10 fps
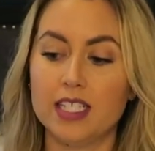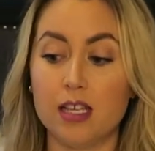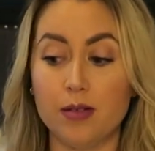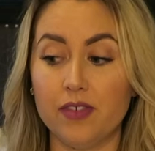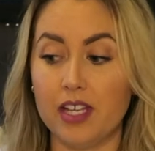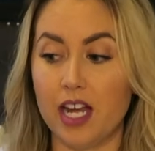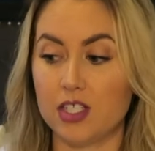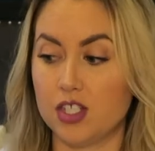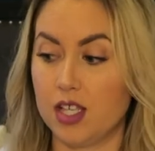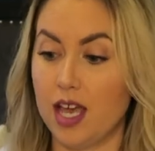some of it
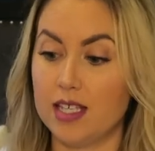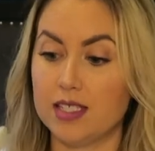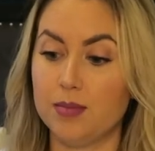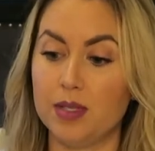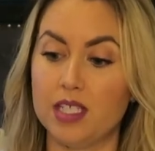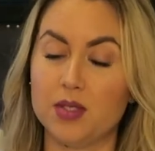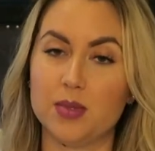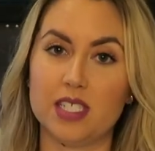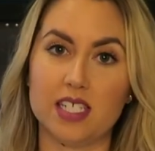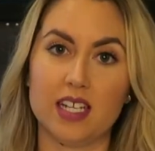actually hasn't because
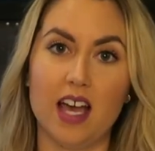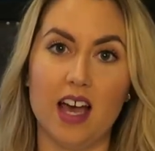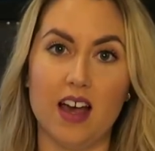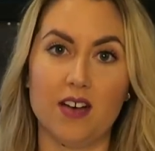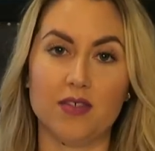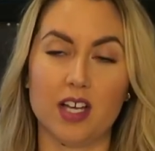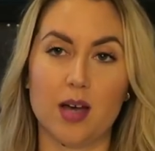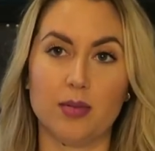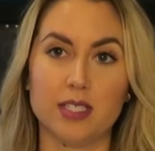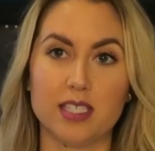we did have a
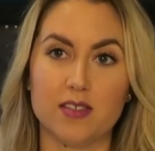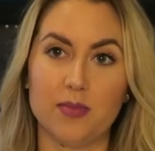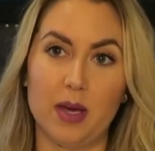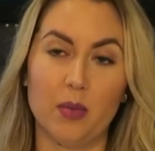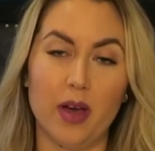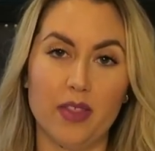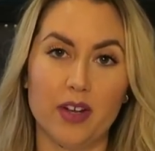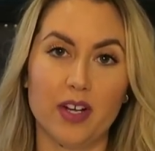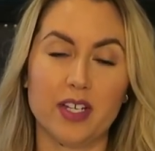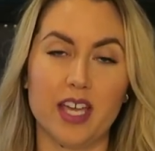couple days of bad
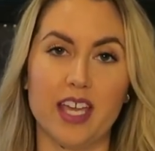weather